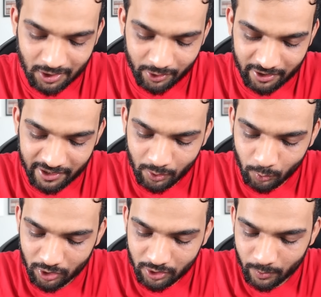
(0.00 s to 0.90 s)
Now, in a
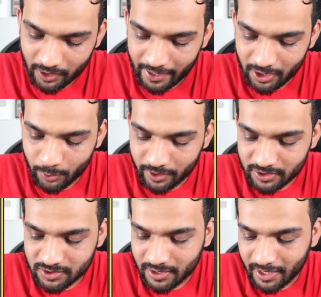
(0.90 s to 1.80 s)
real world, what I'll do
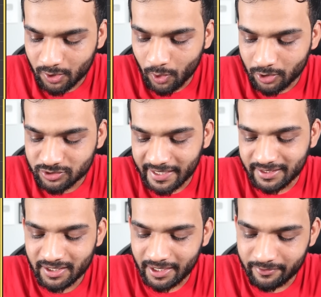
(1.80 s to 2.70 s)
is I'll go
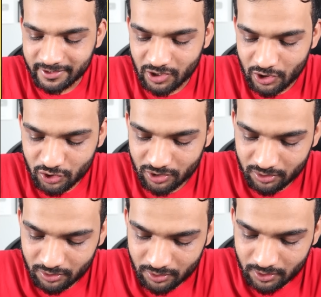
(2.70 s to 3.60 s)
outside the railway
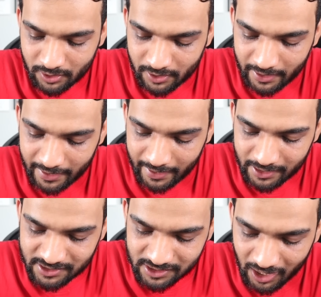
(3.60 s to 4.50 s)
station and
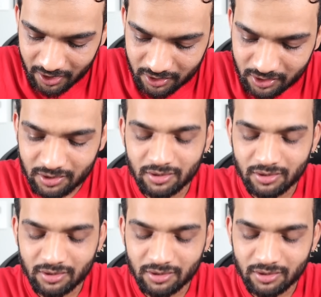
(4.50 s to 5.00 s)
I'll start